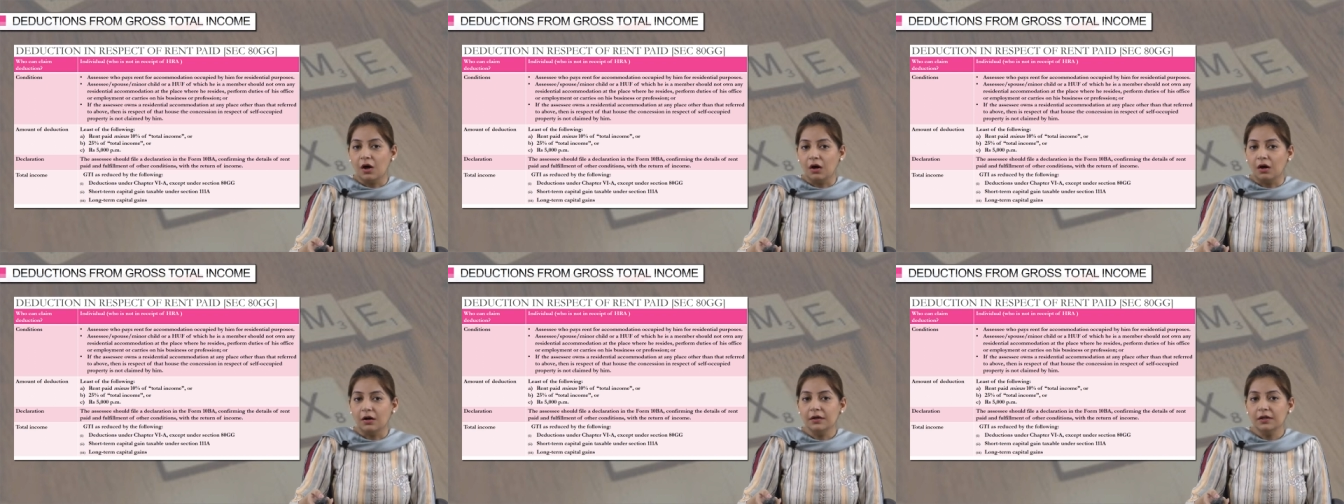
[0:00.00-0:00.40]

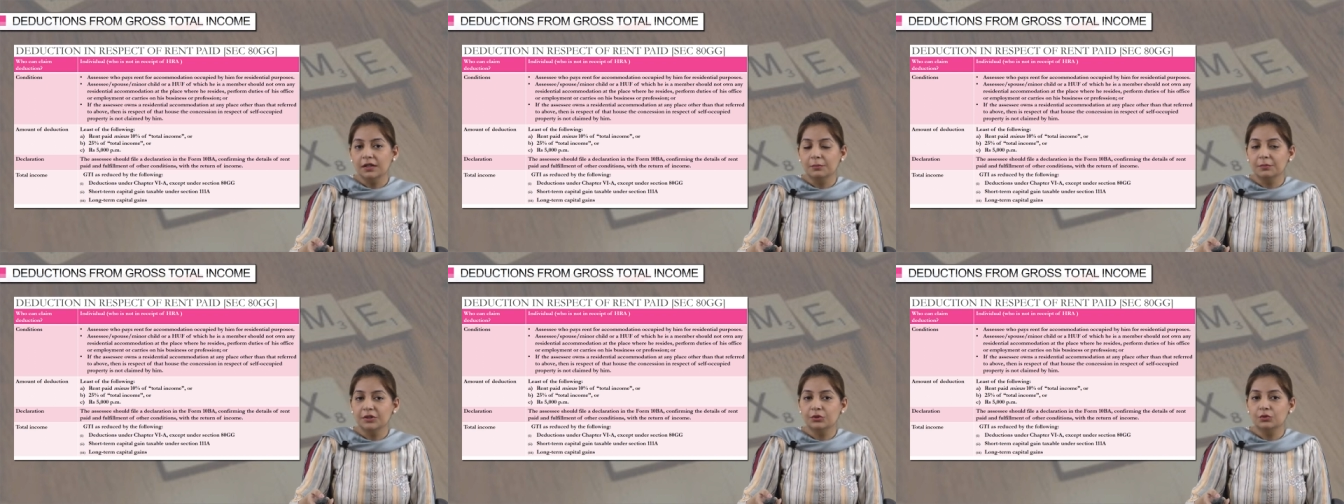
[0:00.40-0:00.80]
or
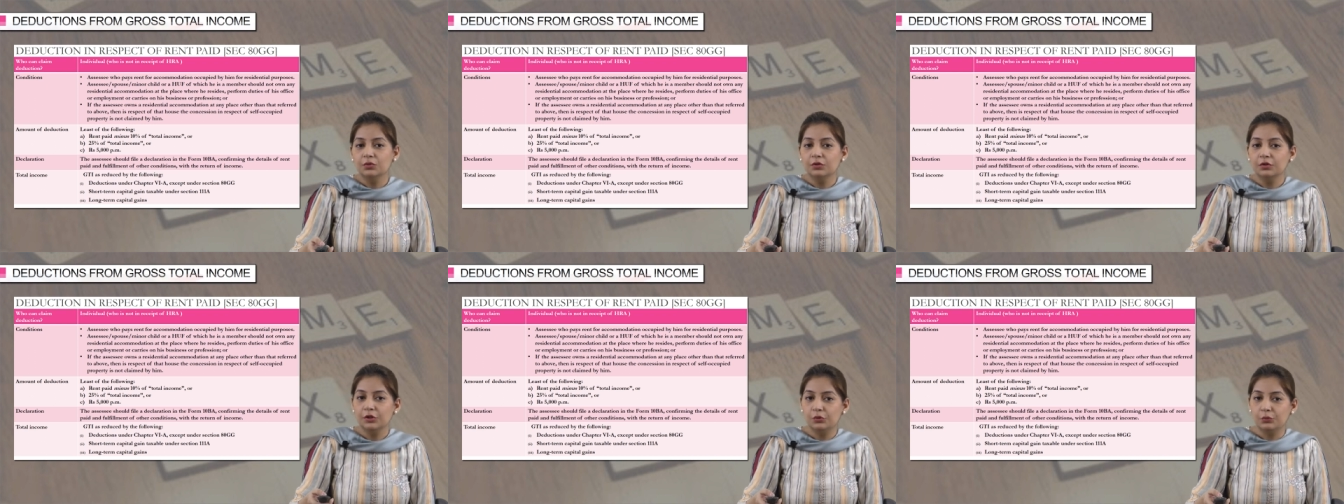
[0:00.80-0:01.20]
number
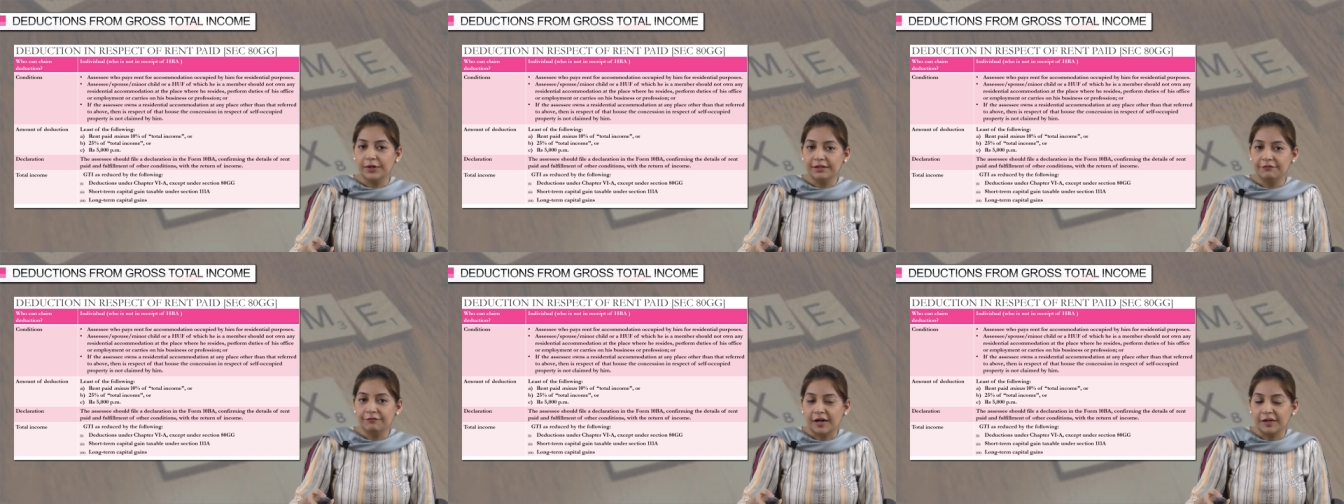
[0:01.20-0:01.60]
two,
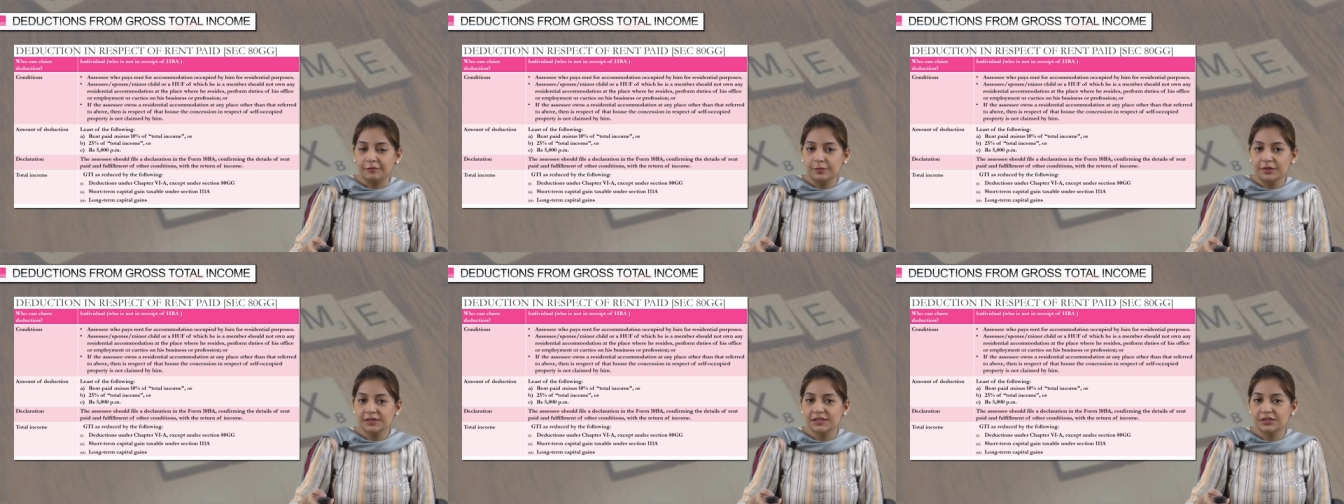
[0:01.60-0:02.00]

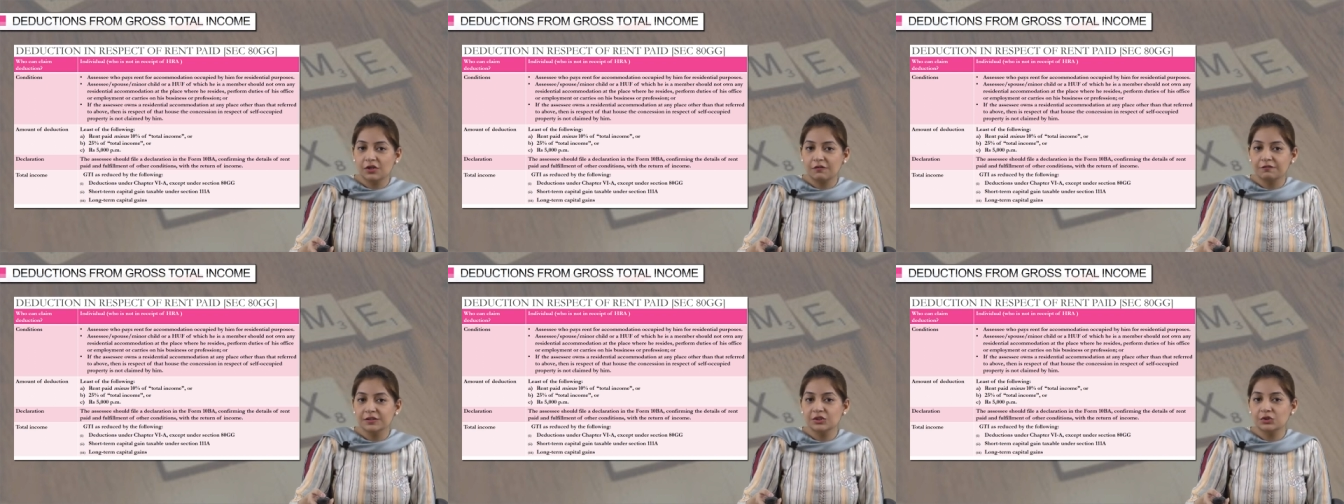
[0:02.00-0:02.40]
25%
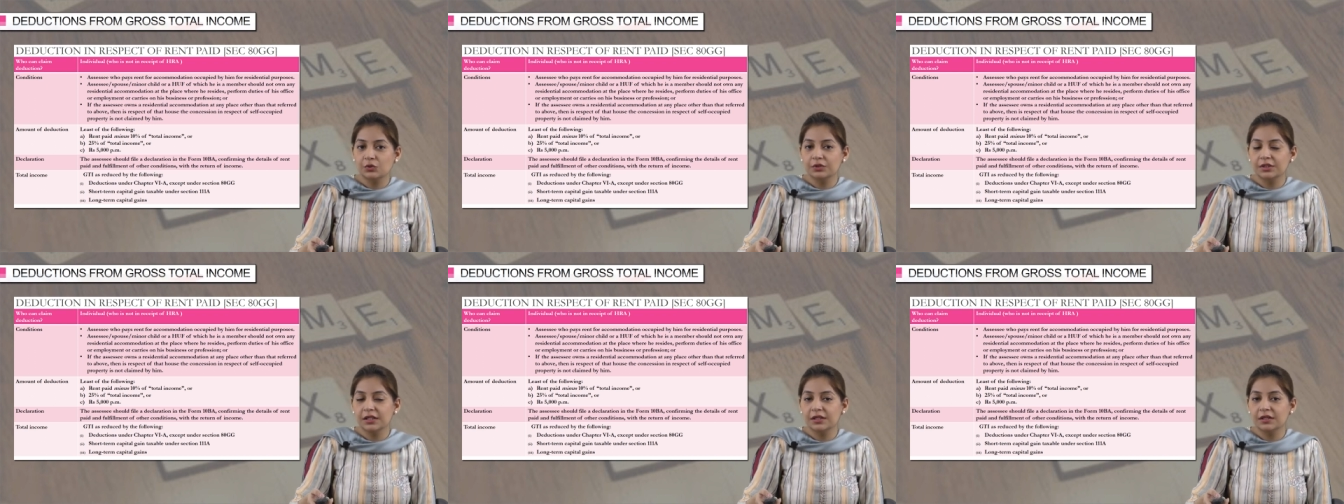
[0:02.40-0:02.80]
of his
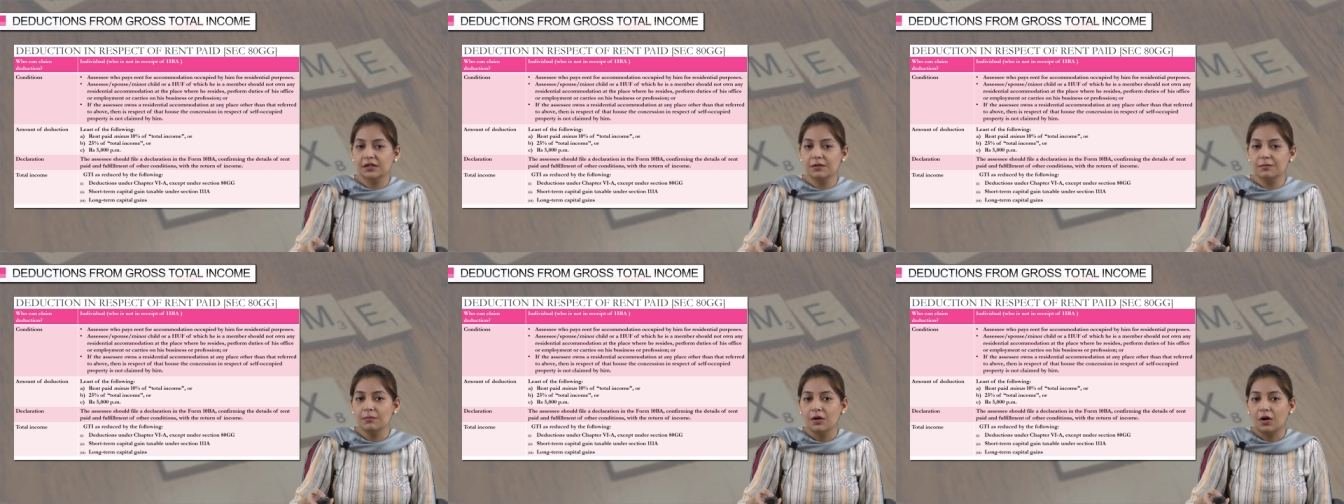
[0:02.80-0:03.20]
total
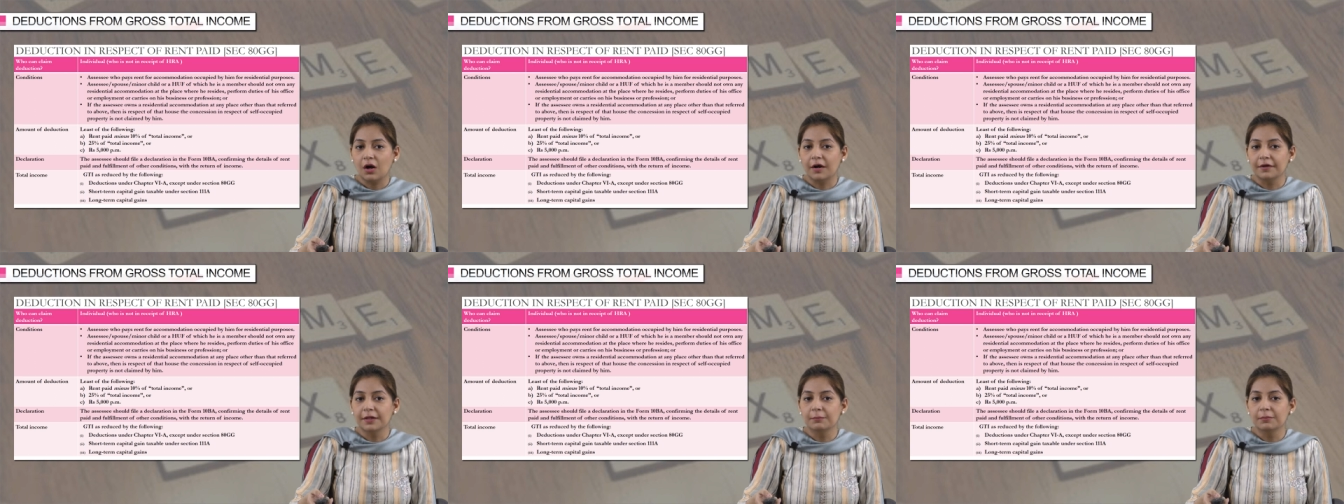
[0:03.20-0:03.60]
income
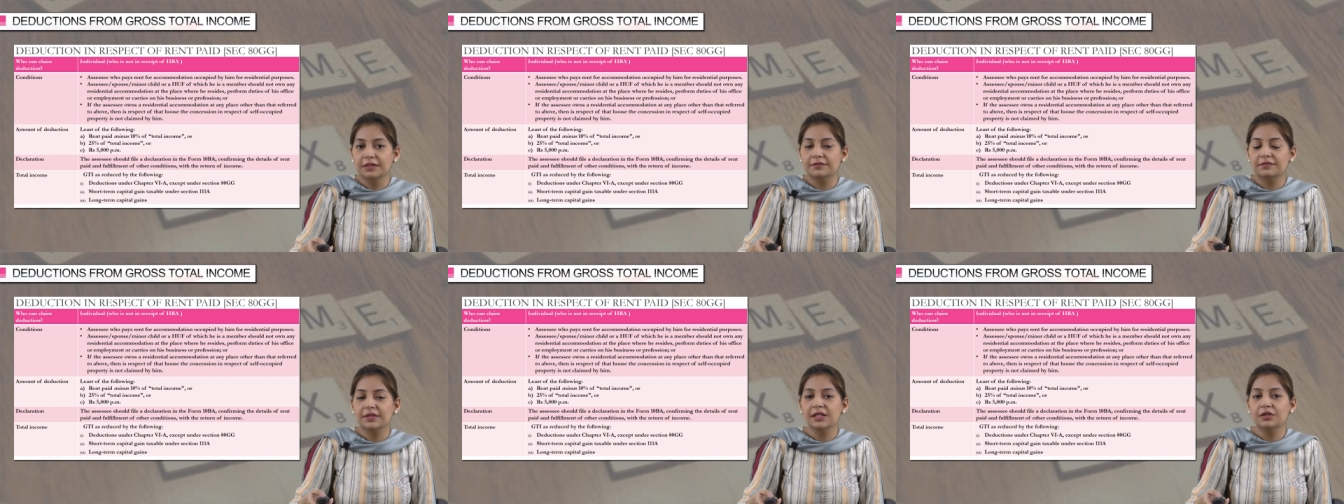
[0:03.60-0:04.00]
or
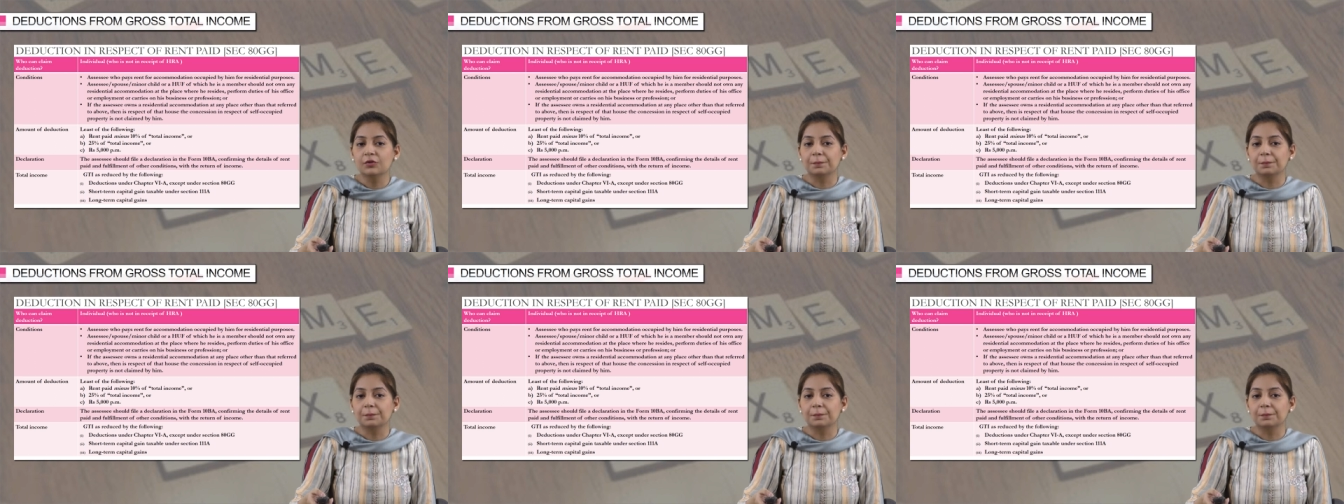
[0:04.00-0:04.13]
number three,